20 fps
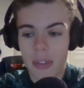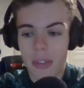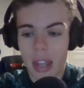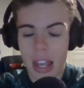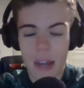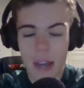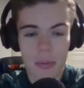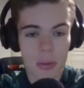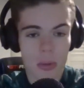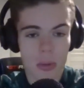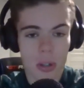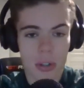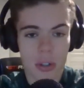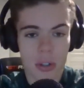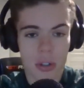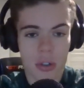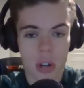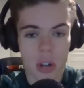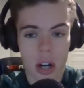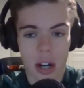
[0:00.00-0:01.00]
Ipswich are
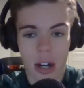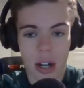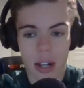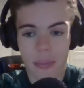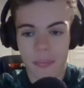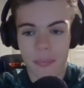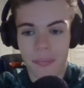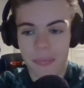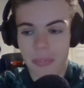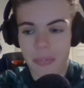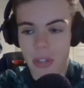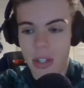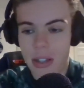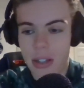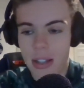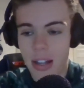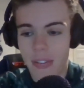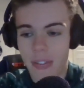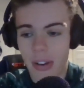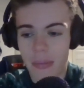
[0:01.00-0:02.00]
struggling,
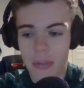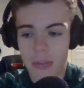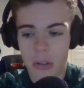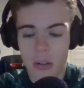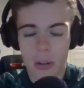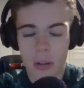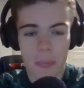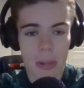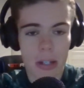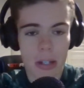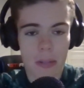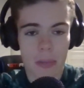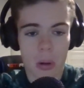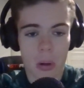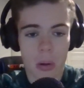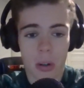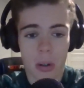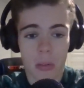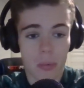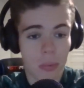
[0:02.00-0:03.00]
Southampton are
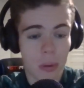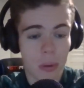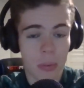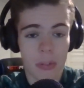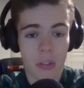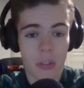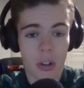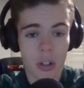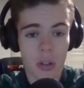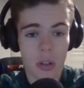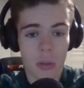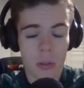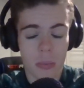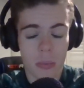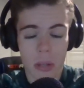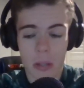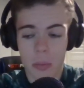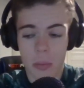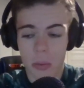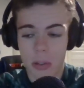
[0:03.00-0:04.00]
abysmal, but we've lost to an
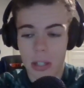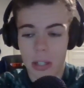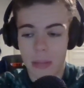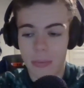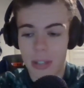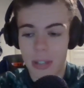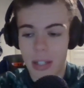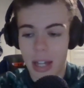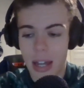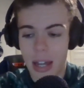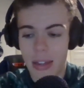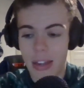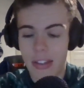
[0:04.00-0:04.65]
abysmal team today.